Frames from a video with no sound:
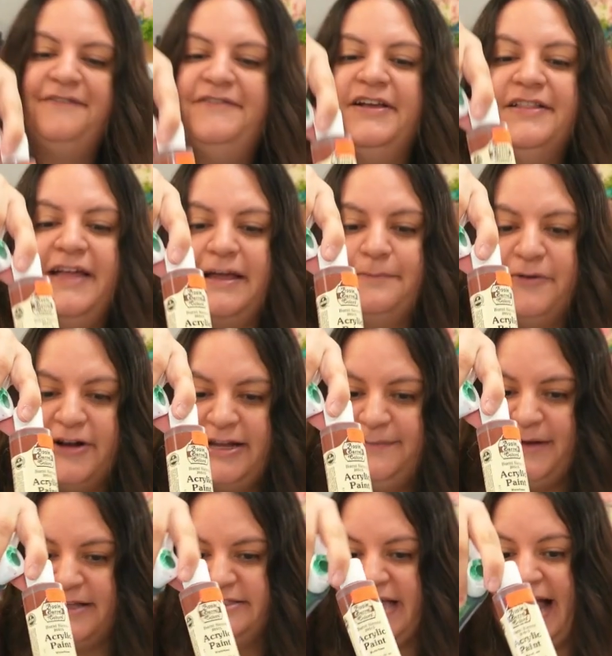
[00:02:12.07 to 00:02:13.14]
Feel like pretty
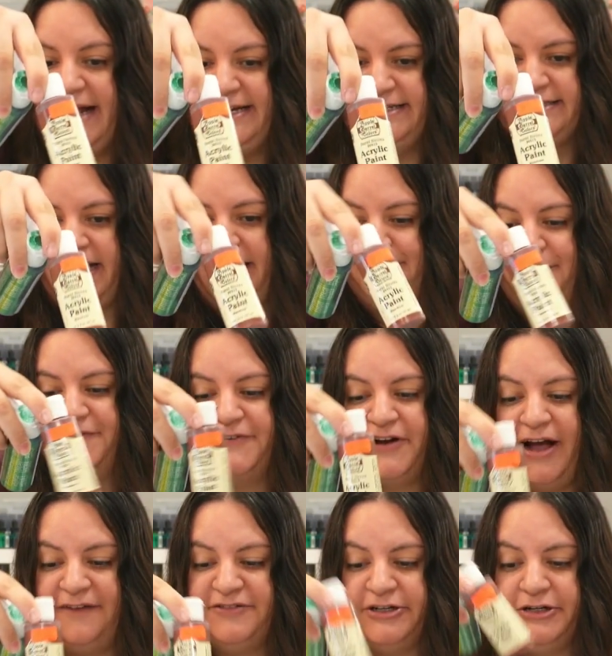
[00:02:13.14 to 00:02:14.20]
much any type of
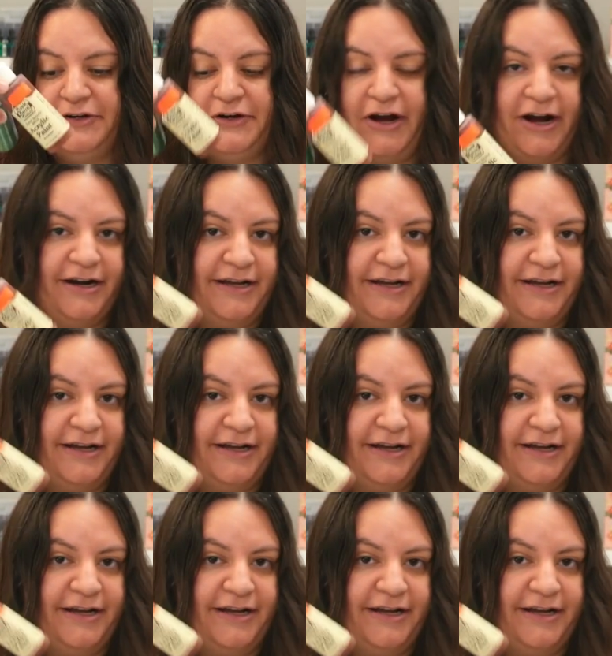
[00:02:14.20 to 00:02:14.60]
crafter or